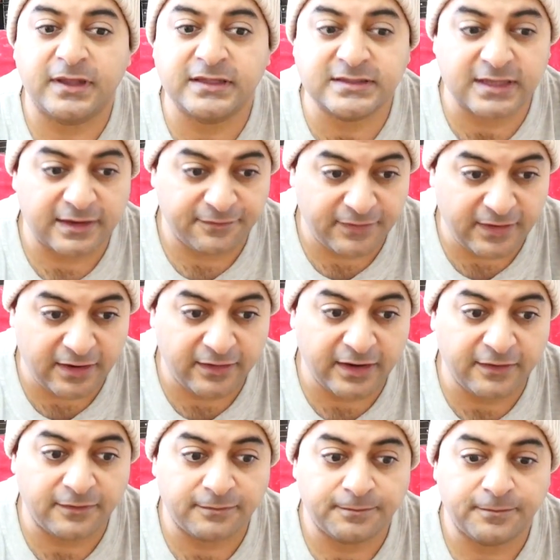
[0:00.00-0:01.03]
It's like
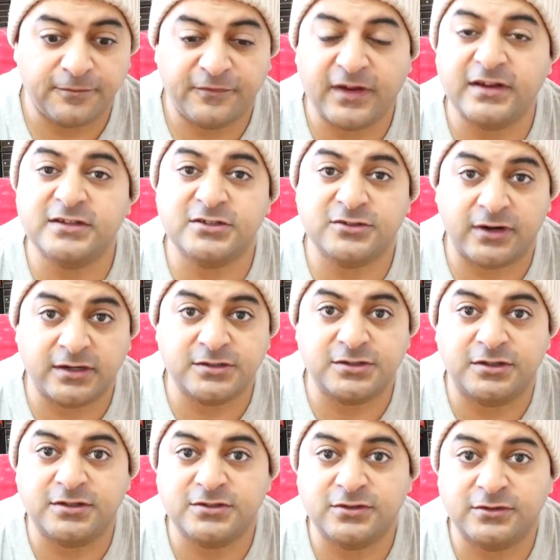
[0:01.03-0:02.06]
very, very
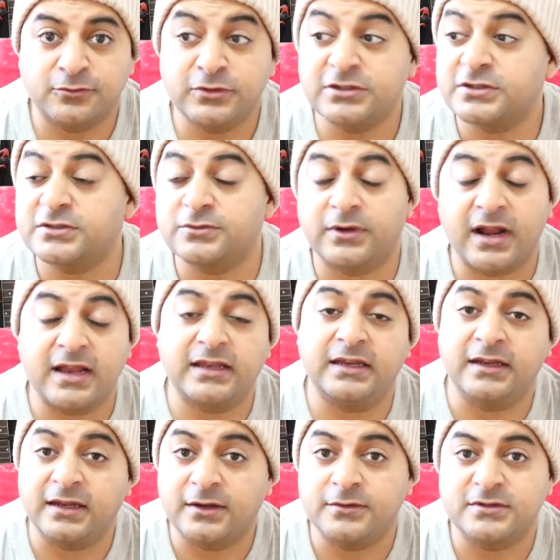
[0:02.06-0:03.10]
structured, so which is what I
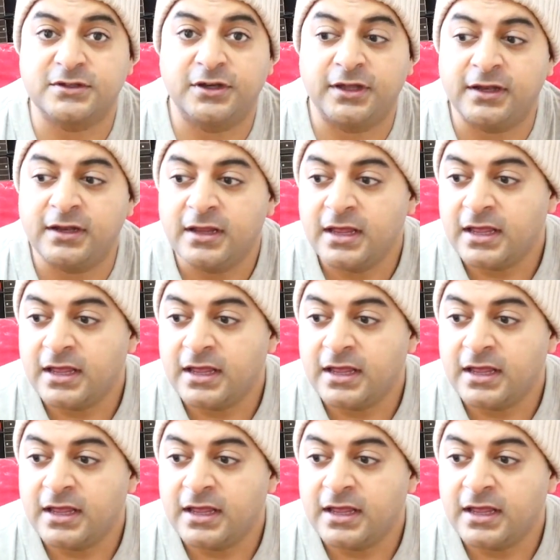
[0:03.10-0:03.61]
needed. It was good.